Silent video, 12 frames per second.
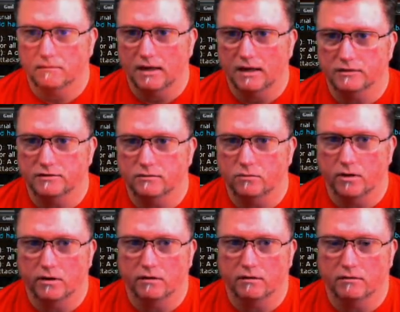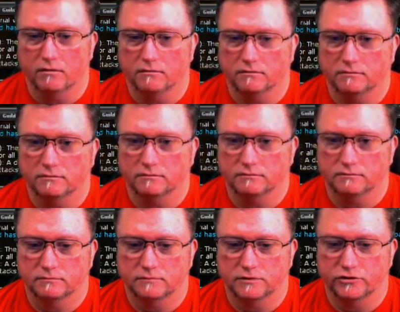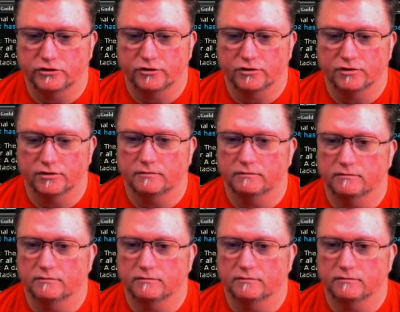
Acid well is good.